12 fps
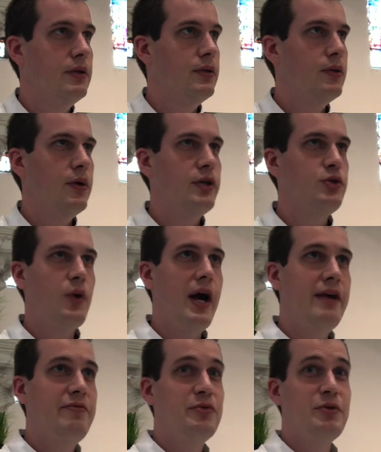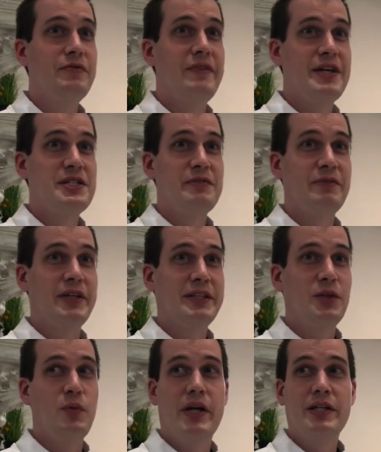or a drive-through festival like
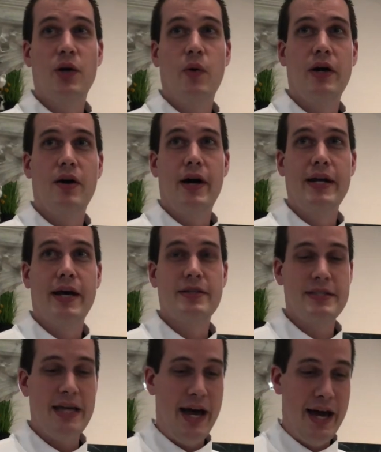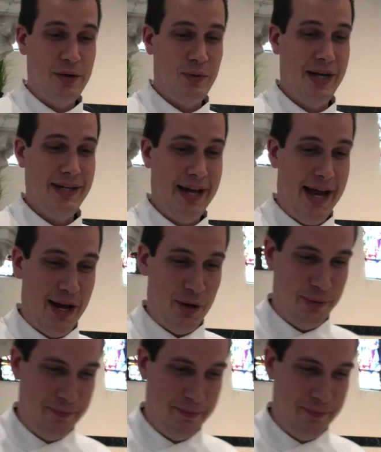the one going on outside right now.